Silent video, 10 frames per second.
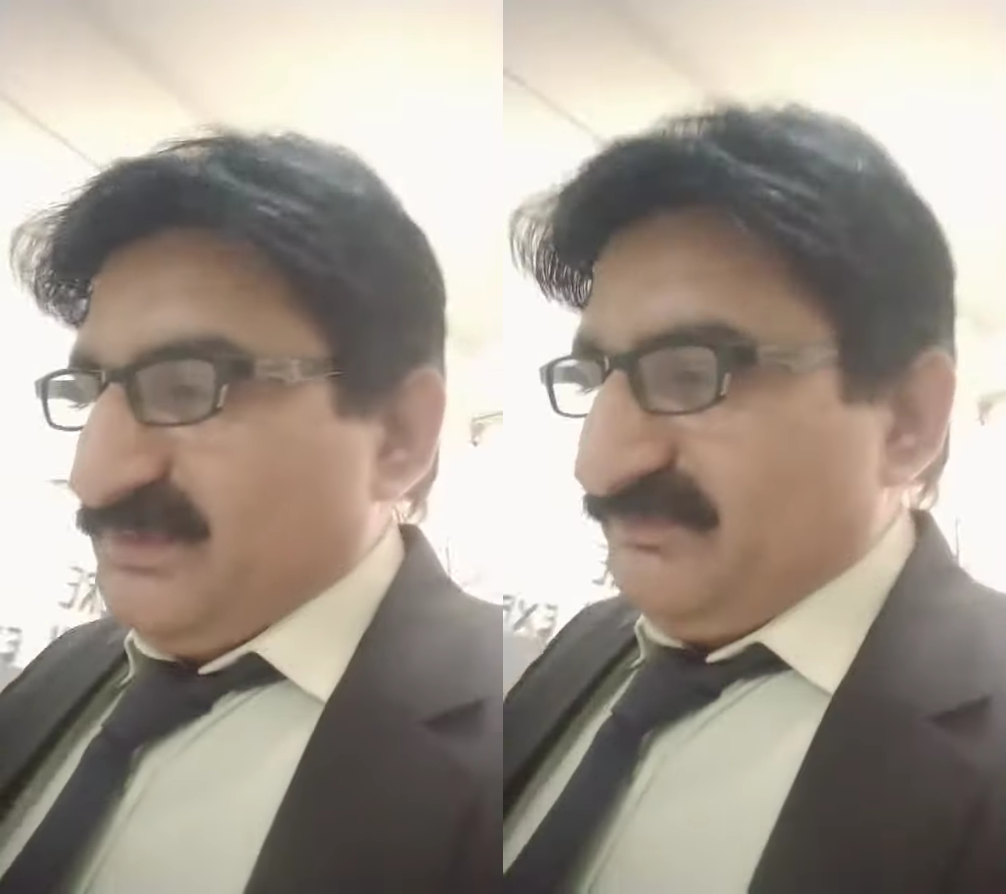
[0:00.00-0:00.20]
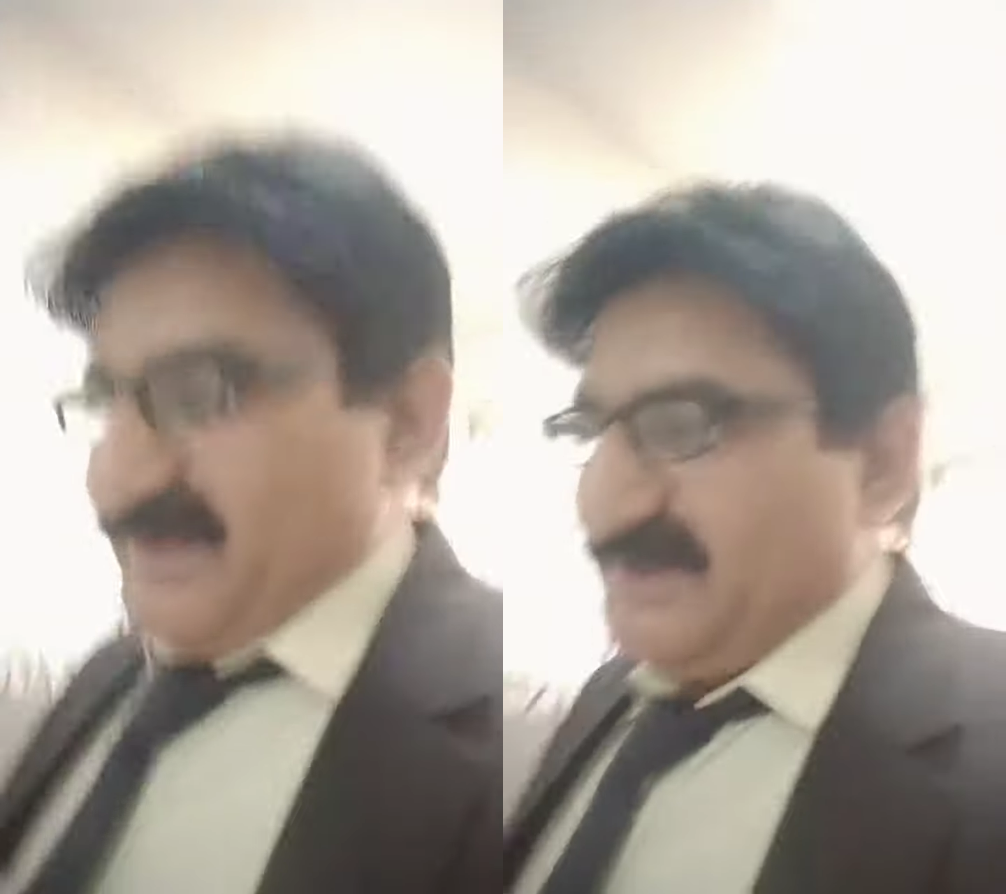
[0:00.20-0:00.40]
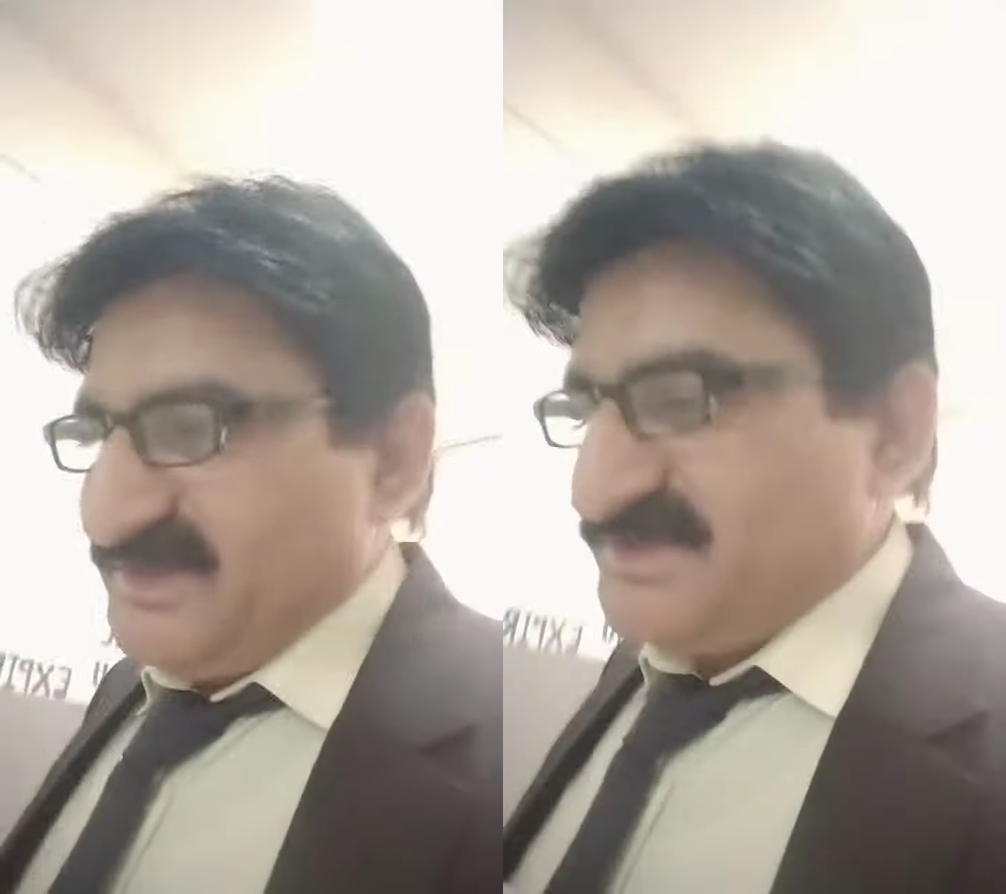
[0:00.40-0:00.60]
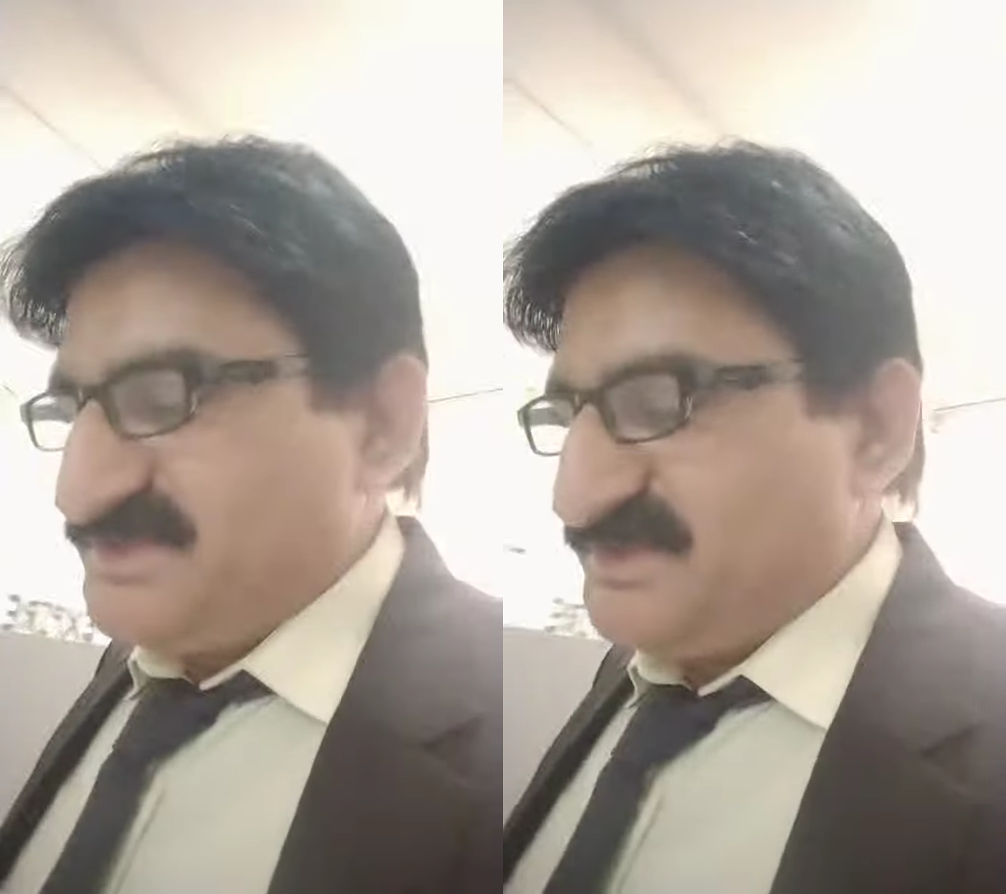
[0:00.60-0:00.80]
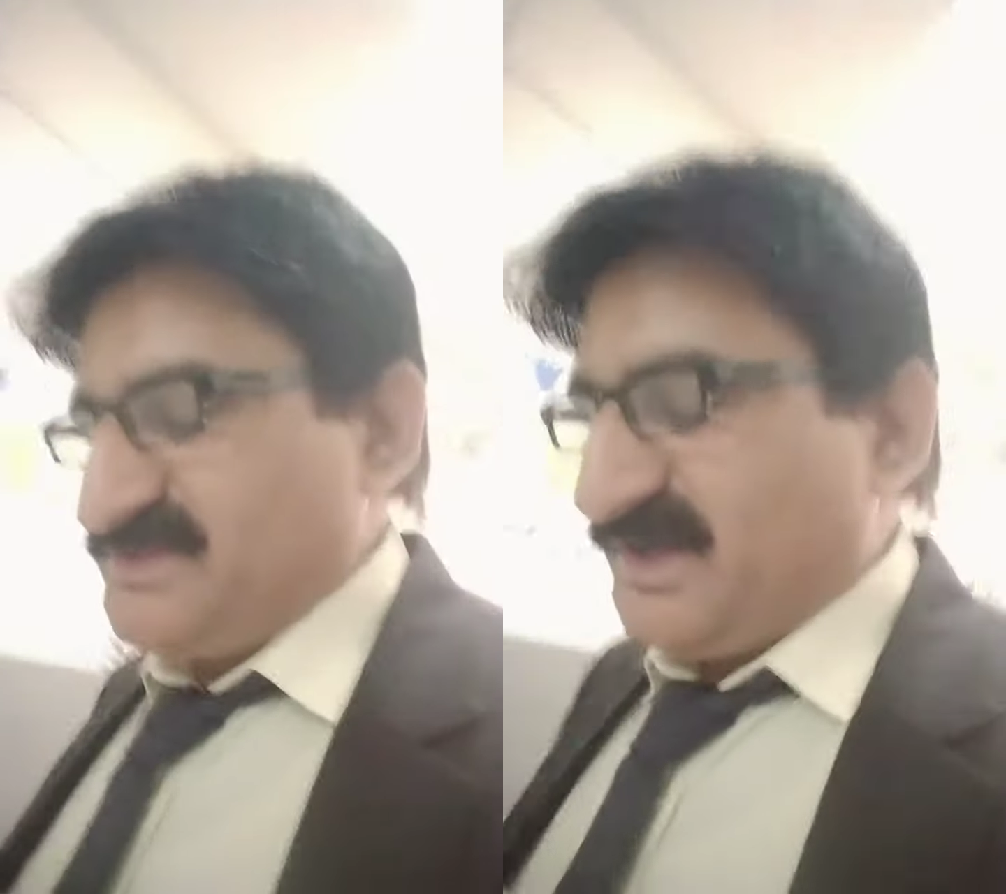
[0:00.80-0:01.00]
Fatty
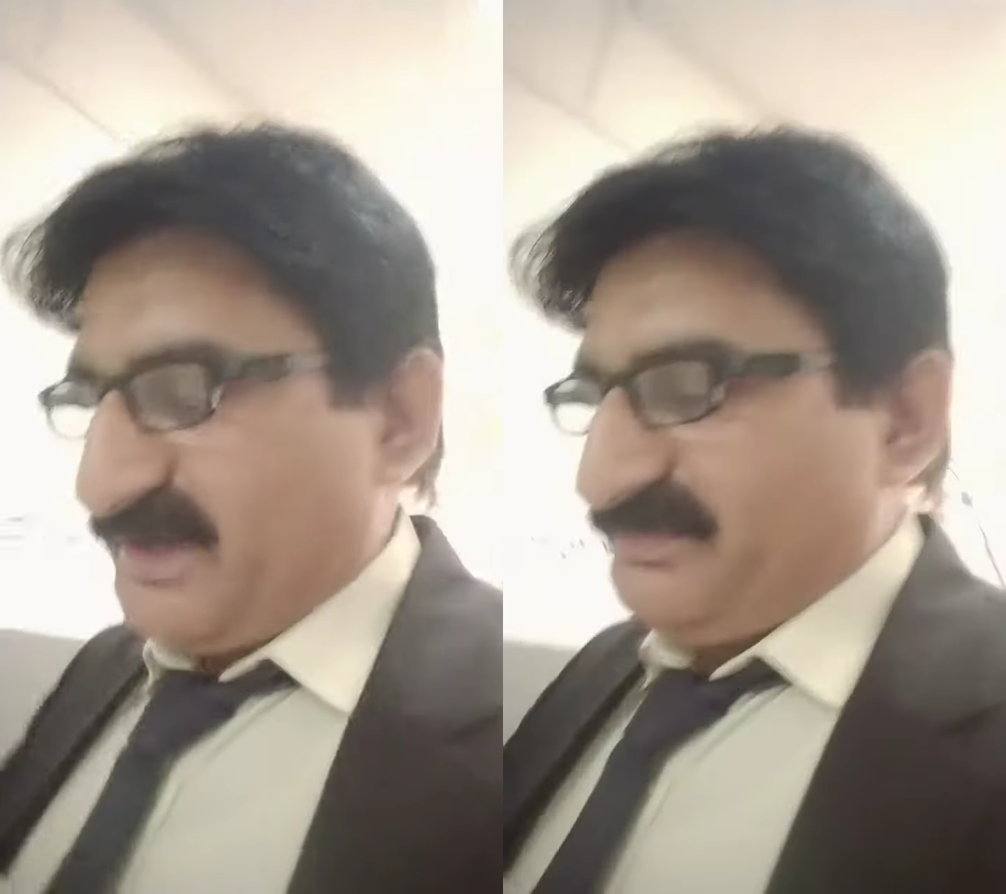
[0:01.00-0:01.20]
acids are